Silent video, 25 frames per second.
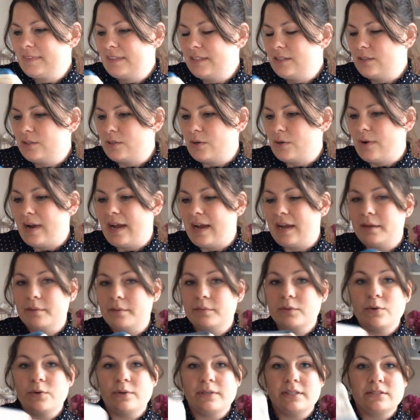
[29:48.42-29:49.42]
So
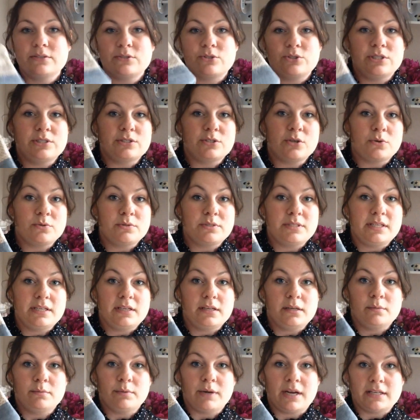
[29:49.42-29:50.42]
she's hosting
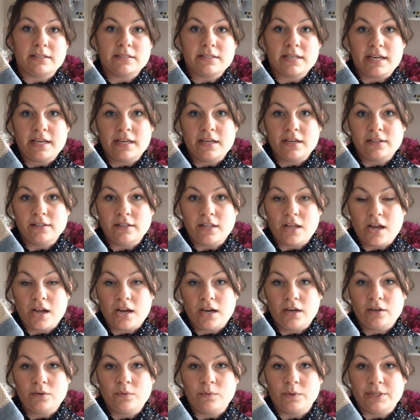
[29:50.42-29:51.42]
a Bronte
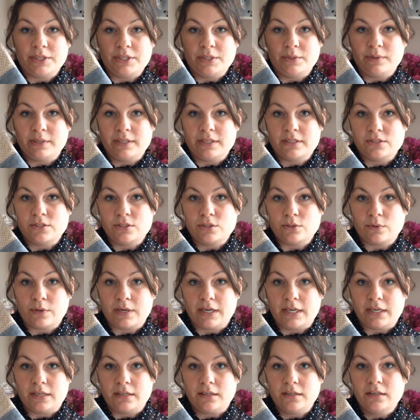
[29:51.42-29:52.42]
along where you can
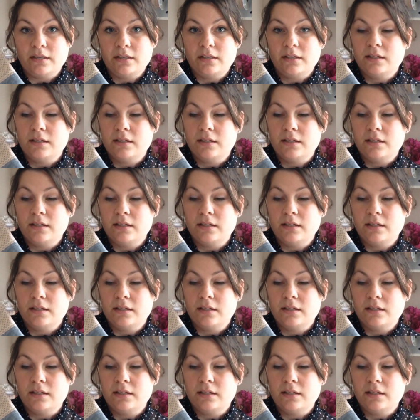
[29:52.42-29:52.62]
join